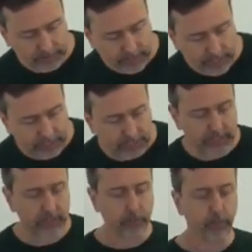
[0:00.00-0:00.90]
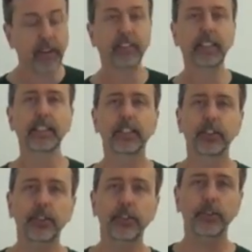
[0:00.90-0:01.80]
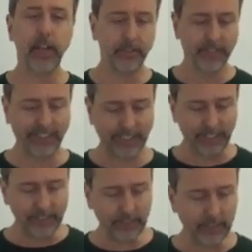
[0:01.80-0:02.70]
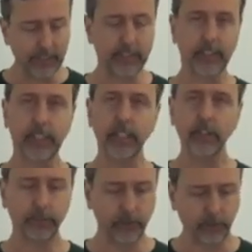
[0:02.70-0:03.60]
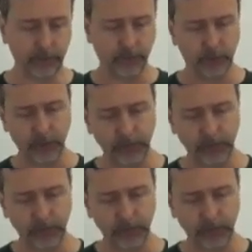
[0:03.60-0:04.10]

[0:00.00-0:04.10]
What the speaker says: So let's get started right away. I've got the first juicer on this side